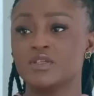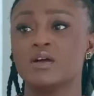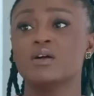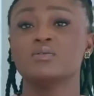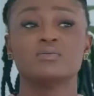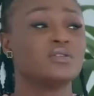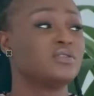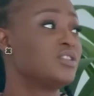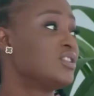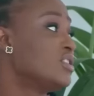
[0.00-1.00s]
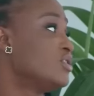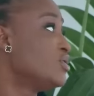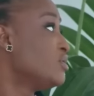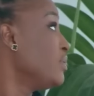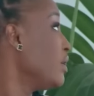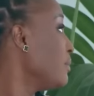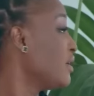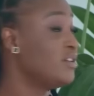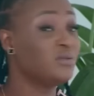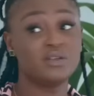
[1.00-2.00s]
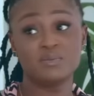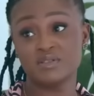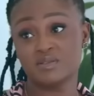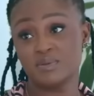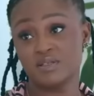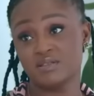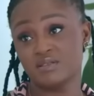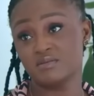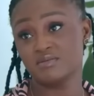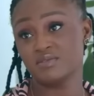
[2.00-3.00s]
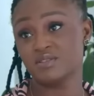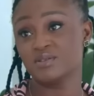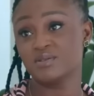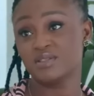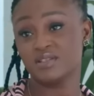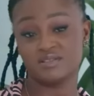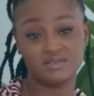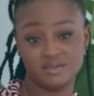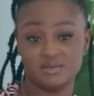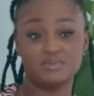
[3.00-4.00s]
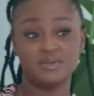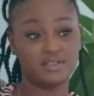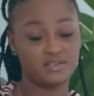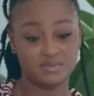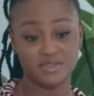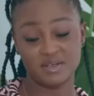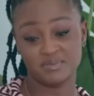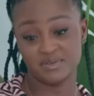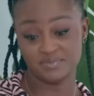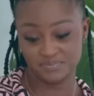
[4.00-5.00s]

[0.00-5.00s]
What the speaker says: Oh, she should be at my new neighbor's place. She goes there to play sometimes.